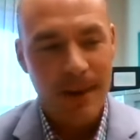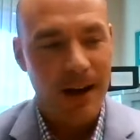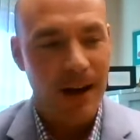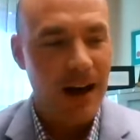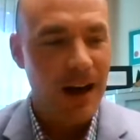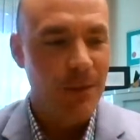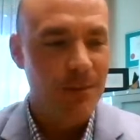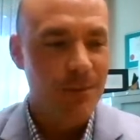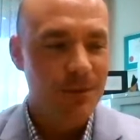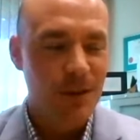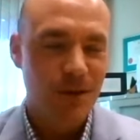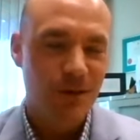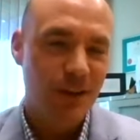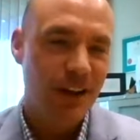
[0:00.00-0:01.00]
Um,
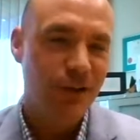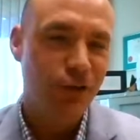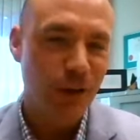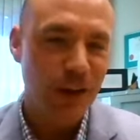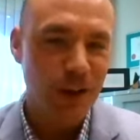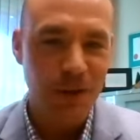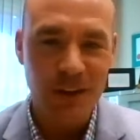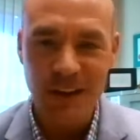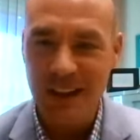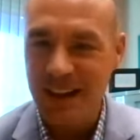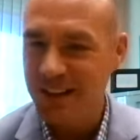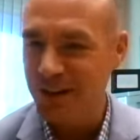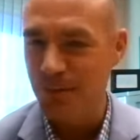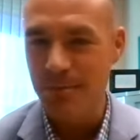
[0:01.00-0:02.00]
the adrenal
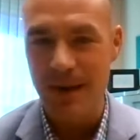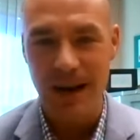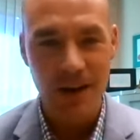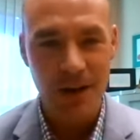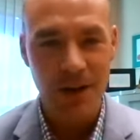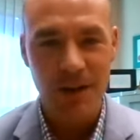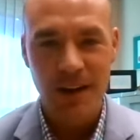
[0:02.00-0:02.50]
fatigue is a myth.